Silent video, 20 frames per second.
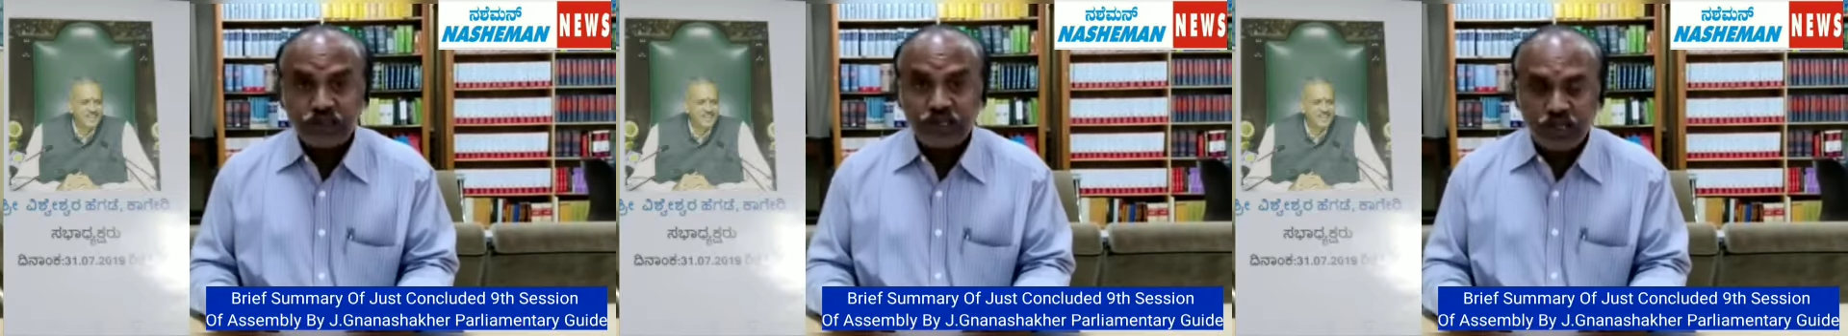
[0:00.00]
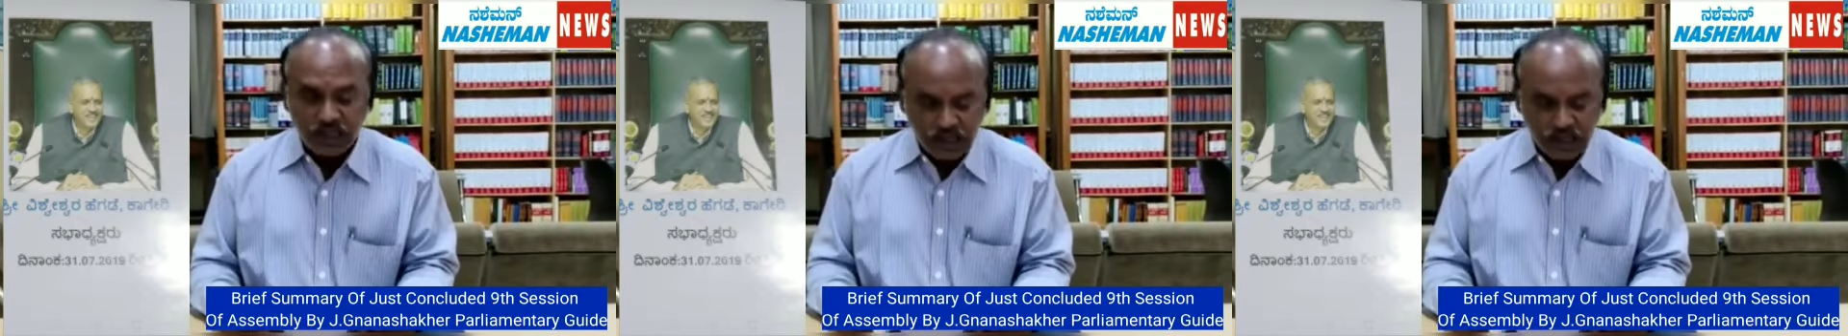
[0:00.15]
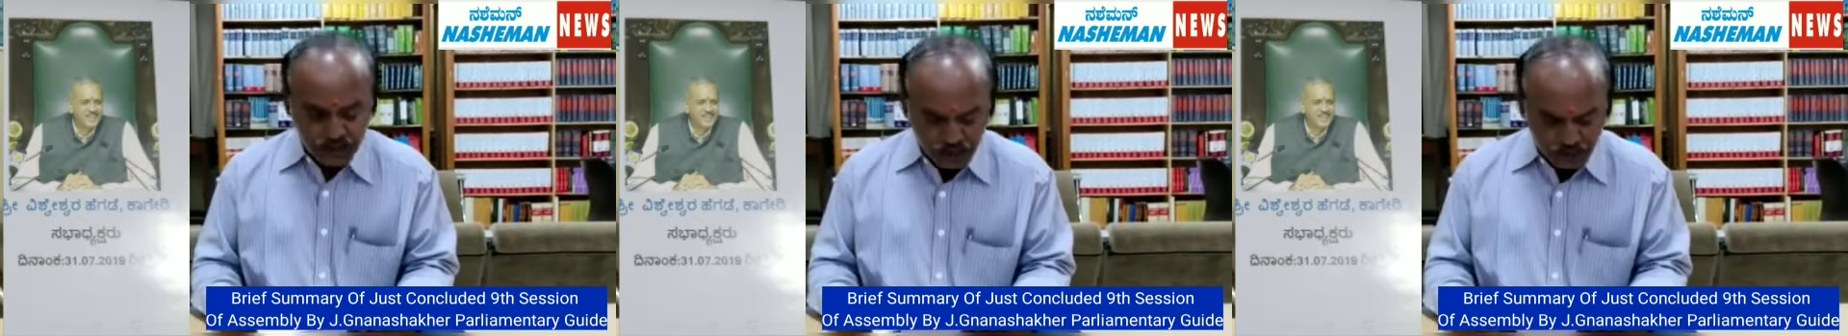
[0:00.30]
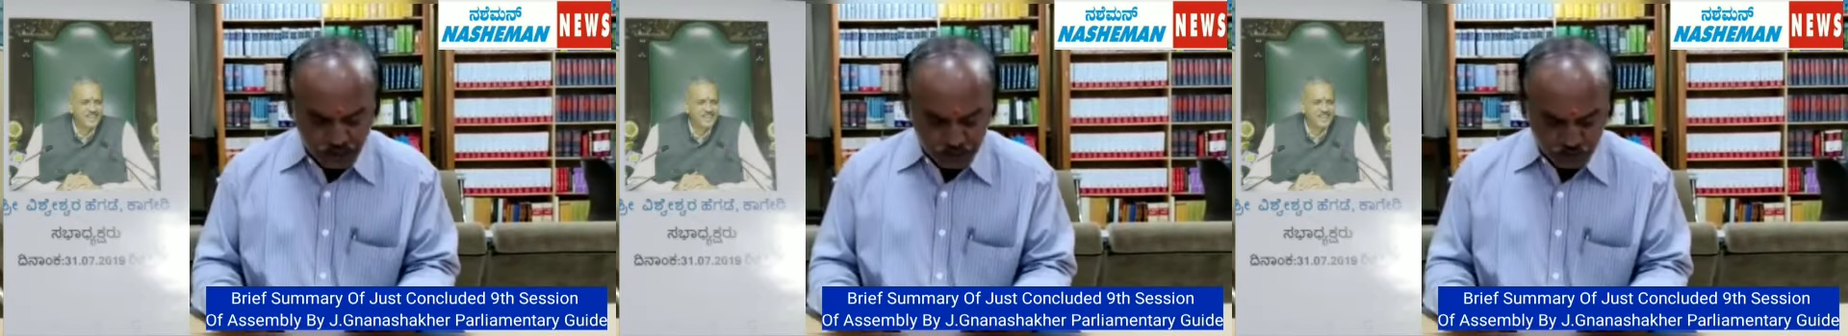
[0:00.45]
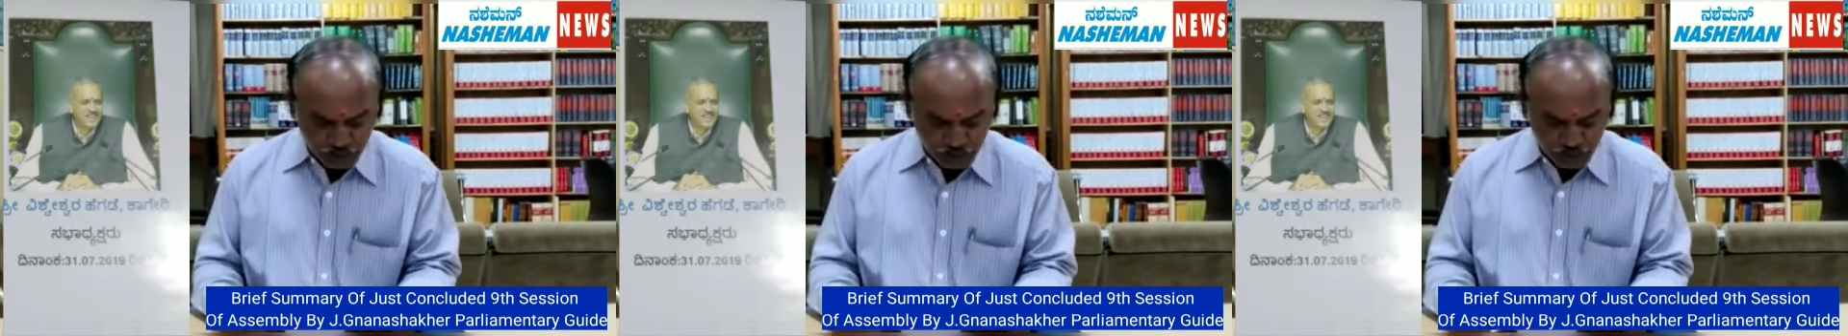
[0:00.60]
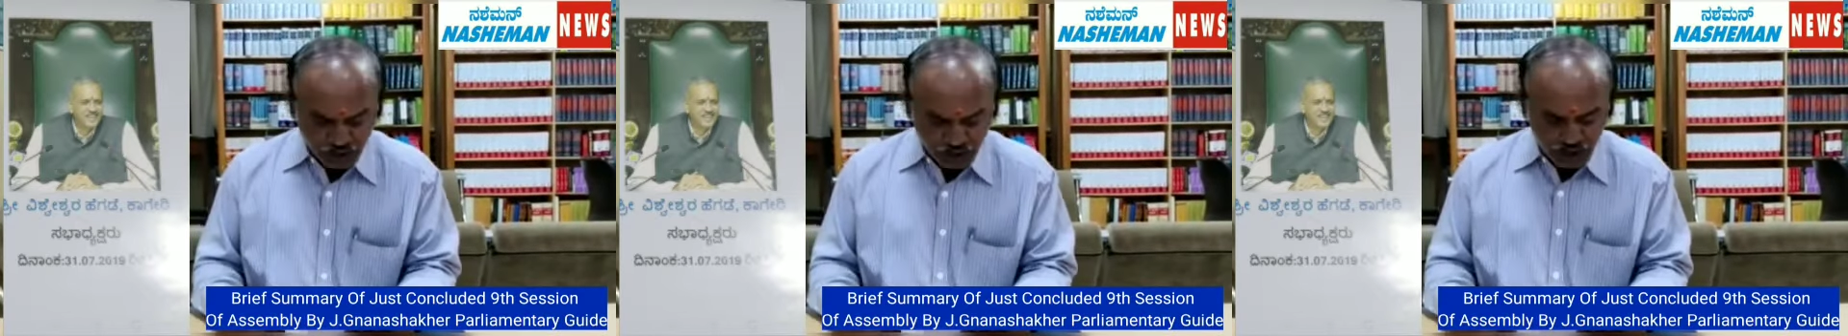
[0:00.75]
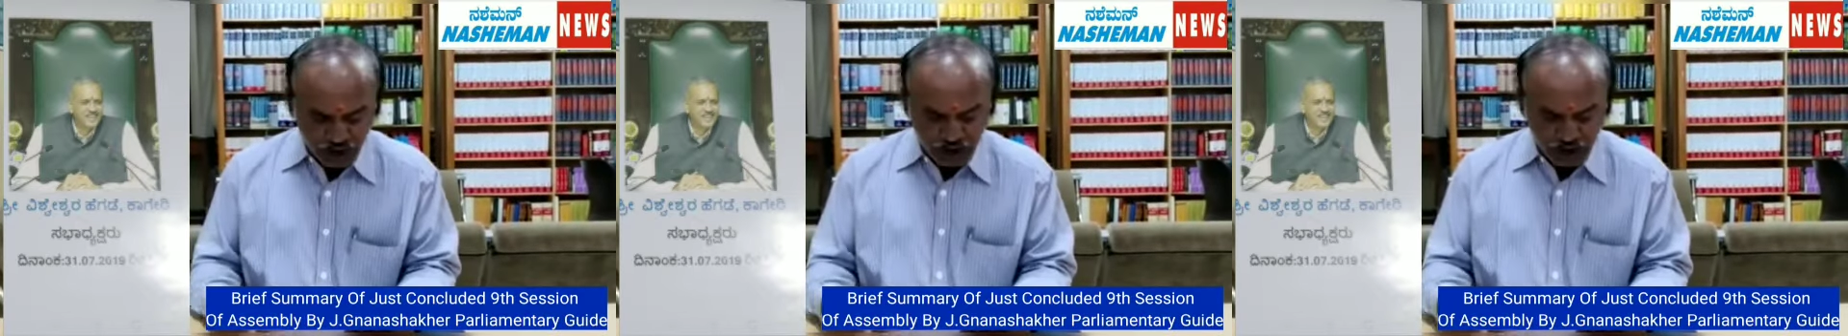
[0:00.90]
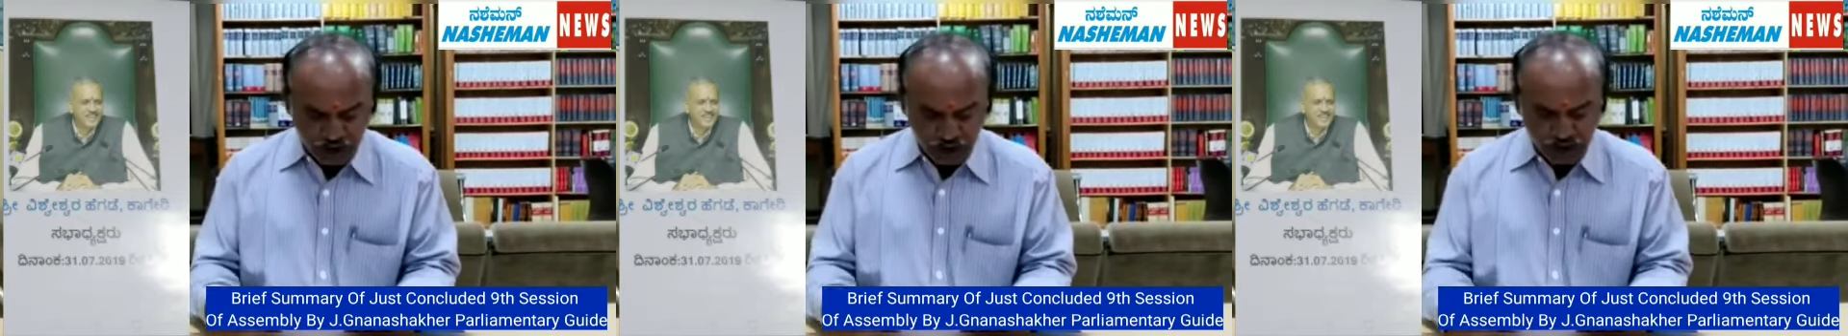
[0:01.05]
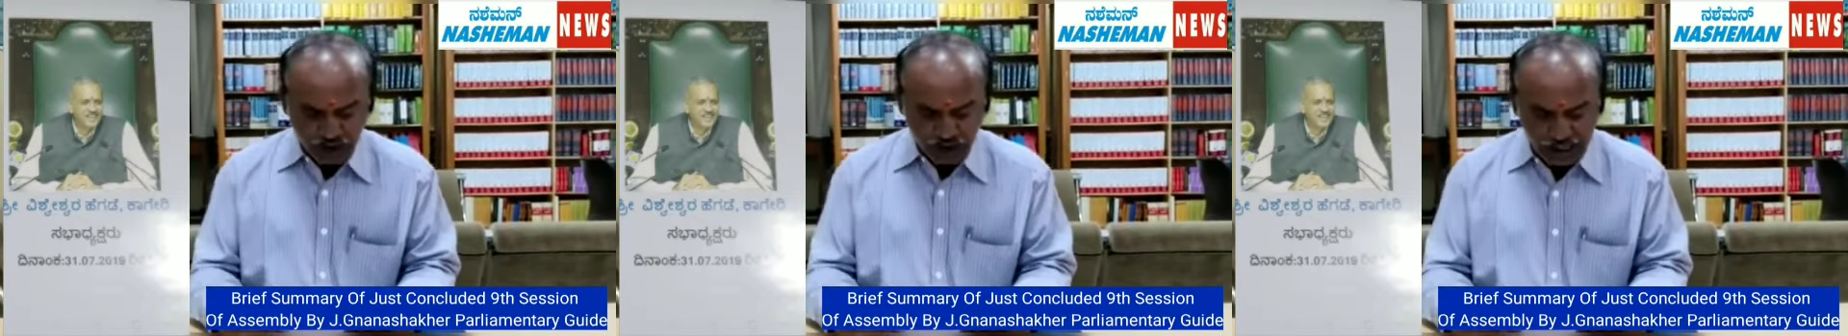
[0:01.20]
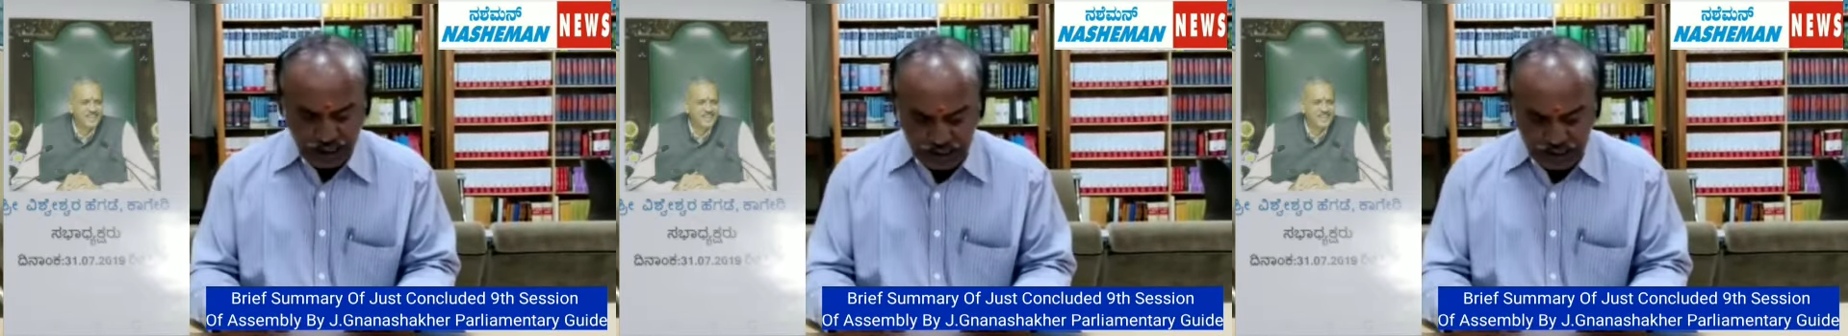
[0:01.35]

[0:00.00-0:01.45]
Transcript: is really a